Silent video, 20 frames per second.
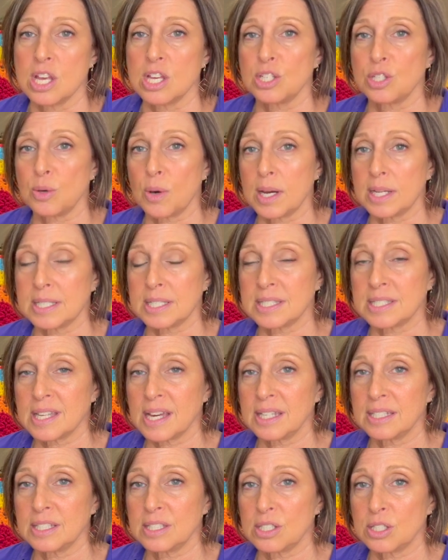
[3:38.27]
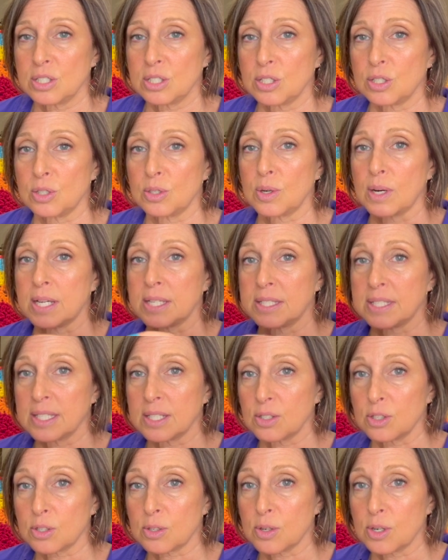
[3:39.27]
So I decided to do a
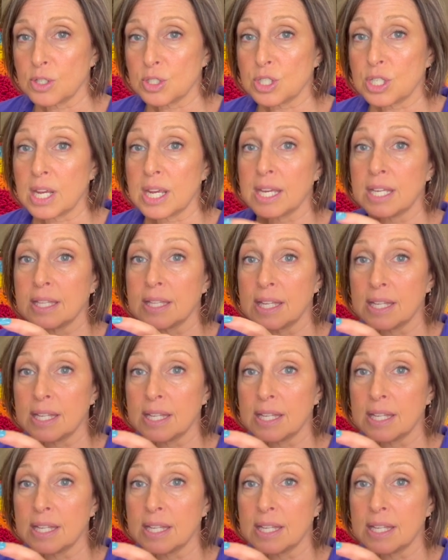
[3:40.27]
single crochet,